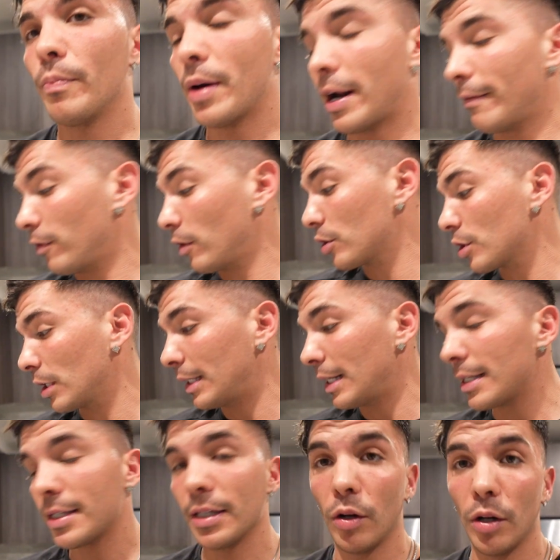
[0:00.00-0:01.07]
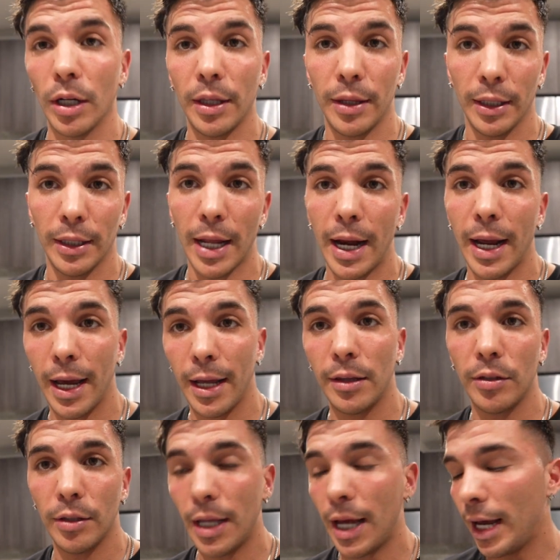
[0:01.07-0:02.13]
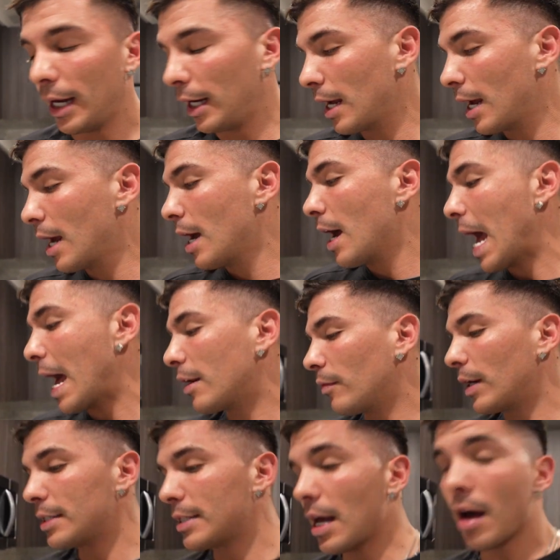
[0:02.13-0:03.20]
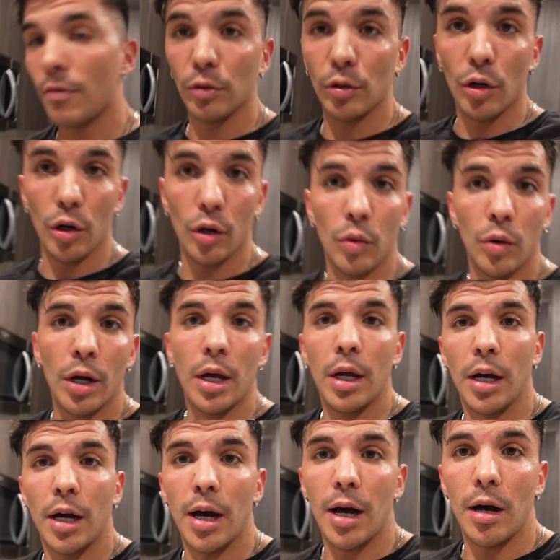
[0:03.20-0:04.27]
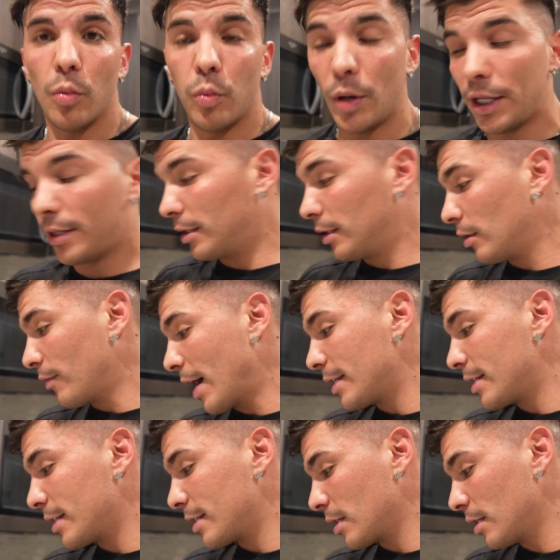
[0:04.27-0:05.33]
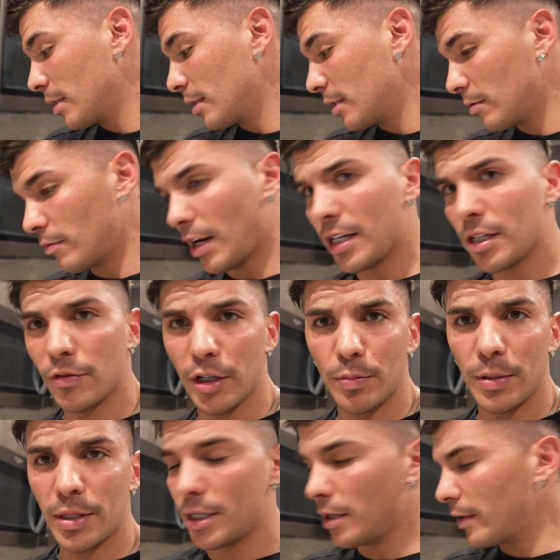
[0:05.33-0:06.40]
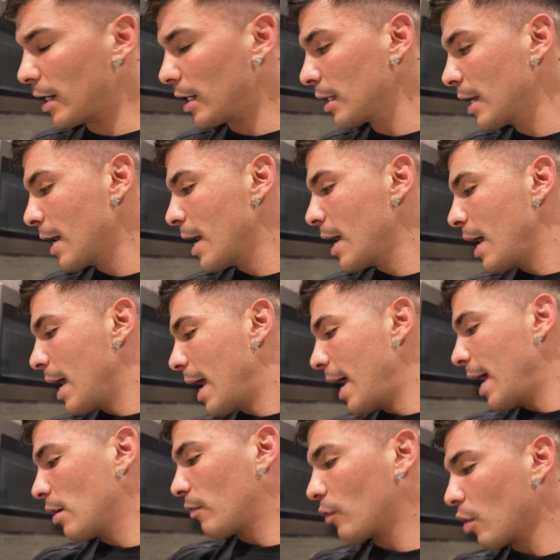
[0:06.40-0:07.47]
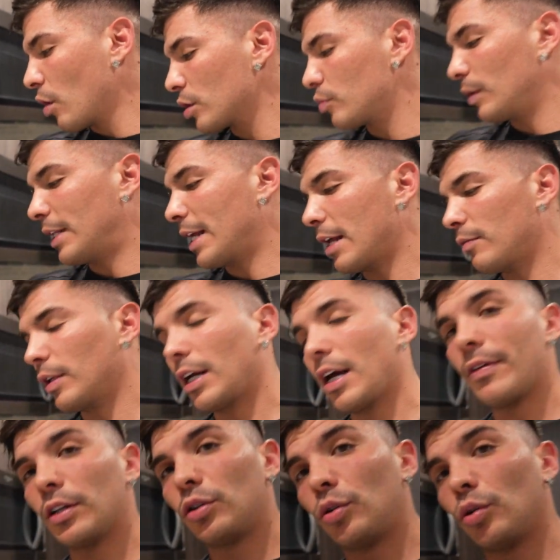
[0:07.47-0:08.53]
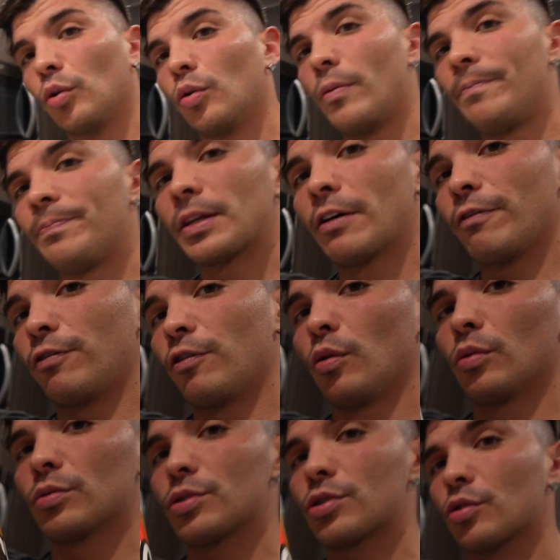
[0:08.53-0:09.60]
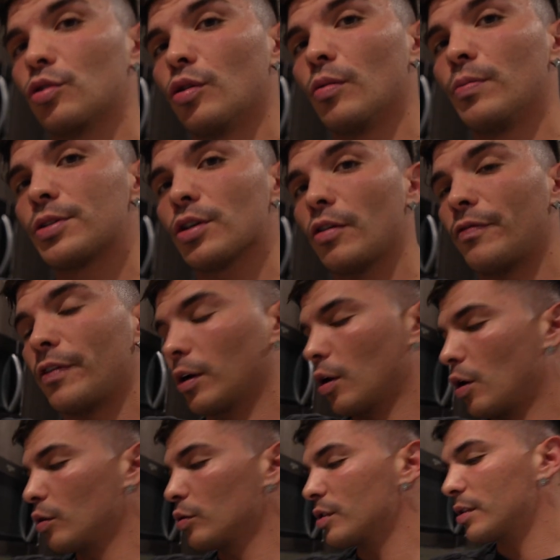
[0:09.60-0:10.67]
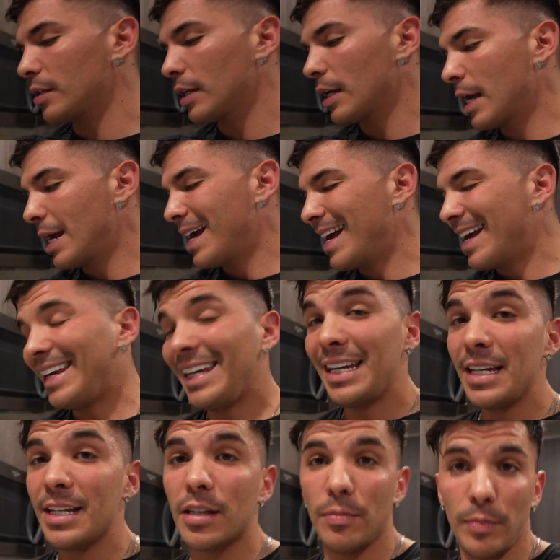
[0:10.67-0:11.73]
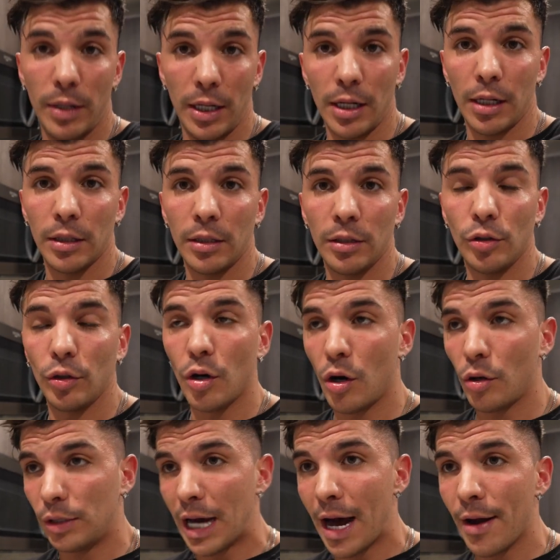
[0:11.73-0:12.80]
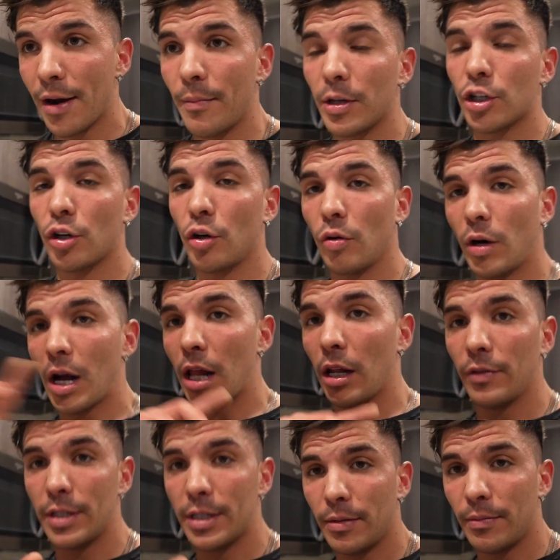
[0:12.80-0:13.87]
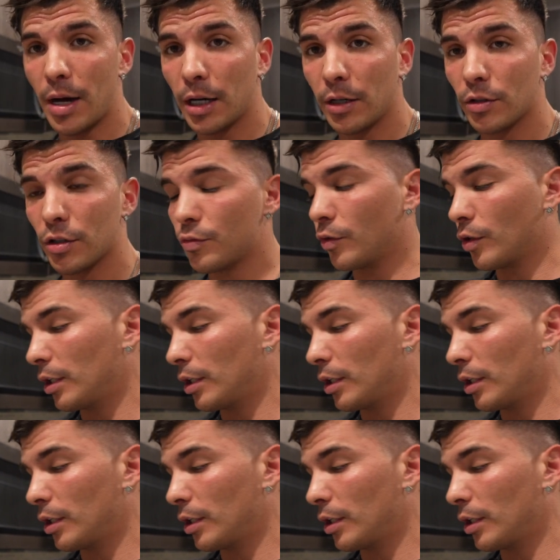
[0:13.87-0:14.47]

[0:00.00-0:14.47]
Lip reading: but unfortunately that's the only thing that I had today. Otherwise I will go with the Rice Krispie cereal. And of course with that we have 2 full scoops of a Ghost. Easy meal to go down. I'm gonna show you calories and macros